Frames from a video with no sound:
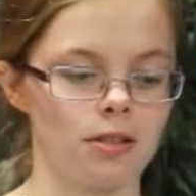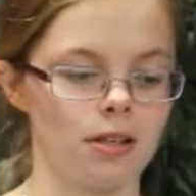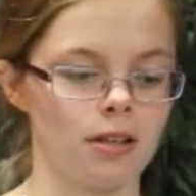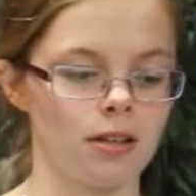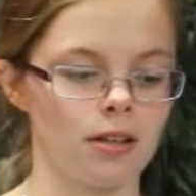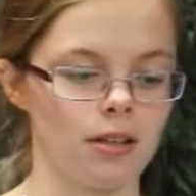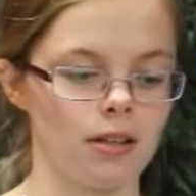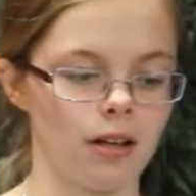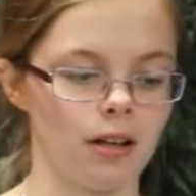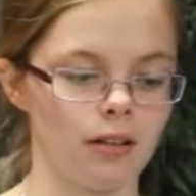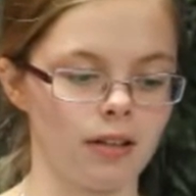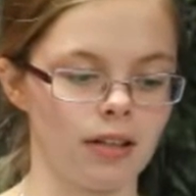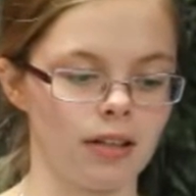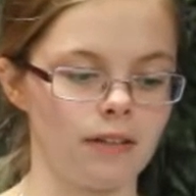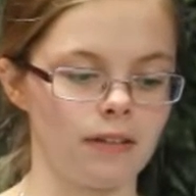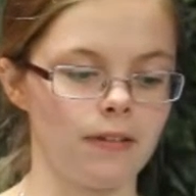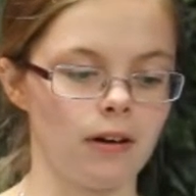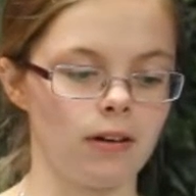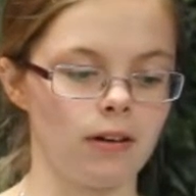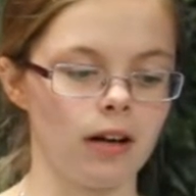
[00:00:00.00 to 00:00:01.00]
the link
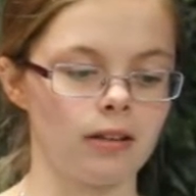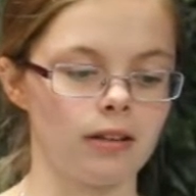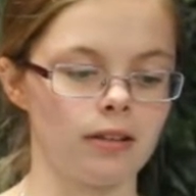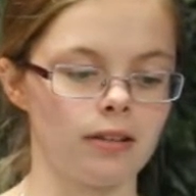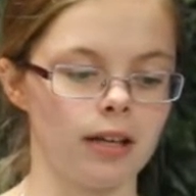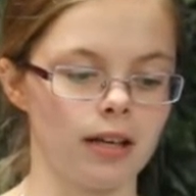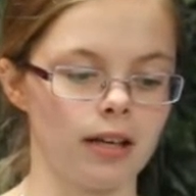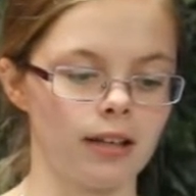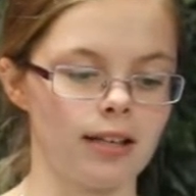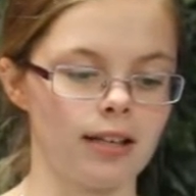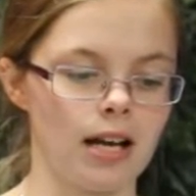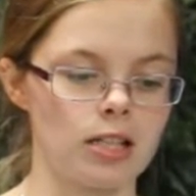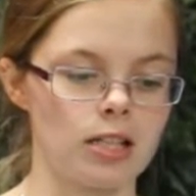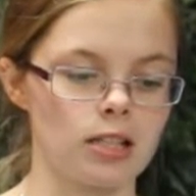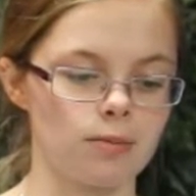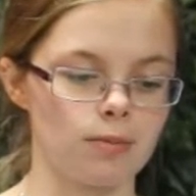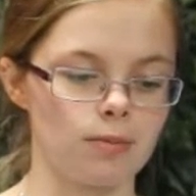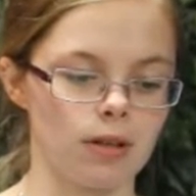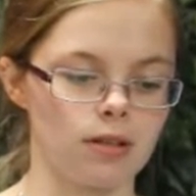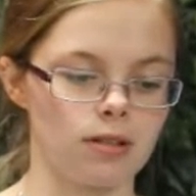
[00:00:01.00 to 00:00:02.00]
found on the daily
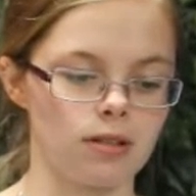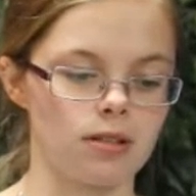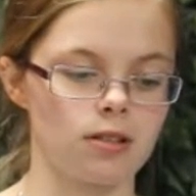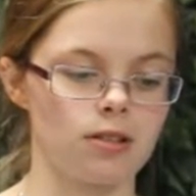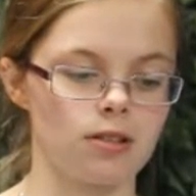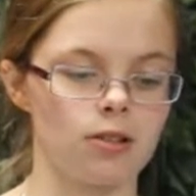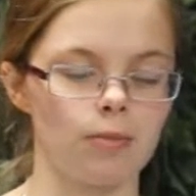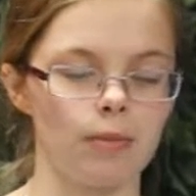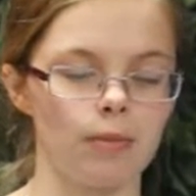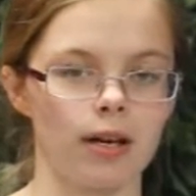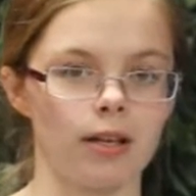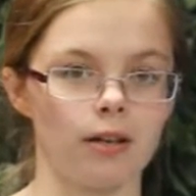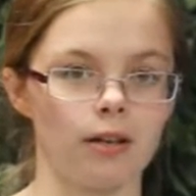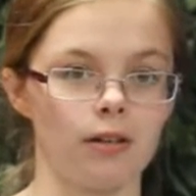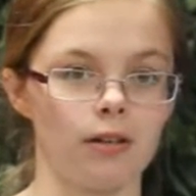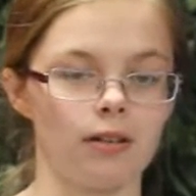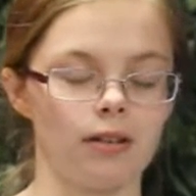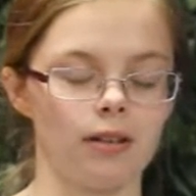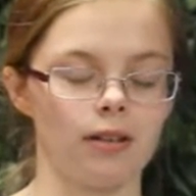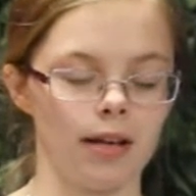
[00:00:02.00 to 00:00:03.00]
announcements to make an
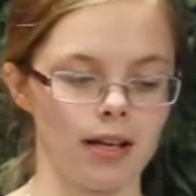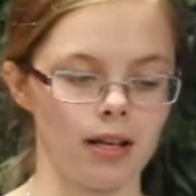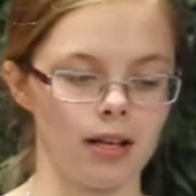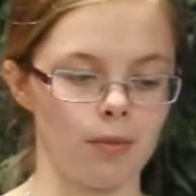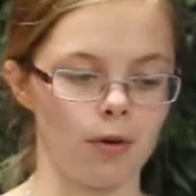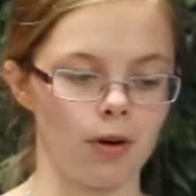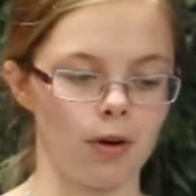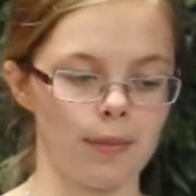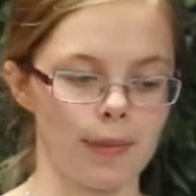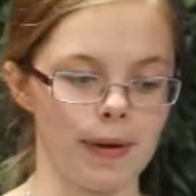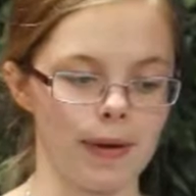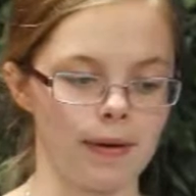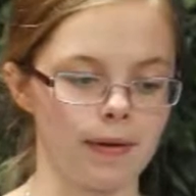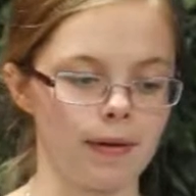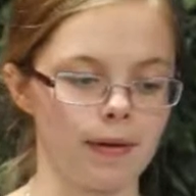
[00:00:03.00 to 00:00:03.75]
appointment.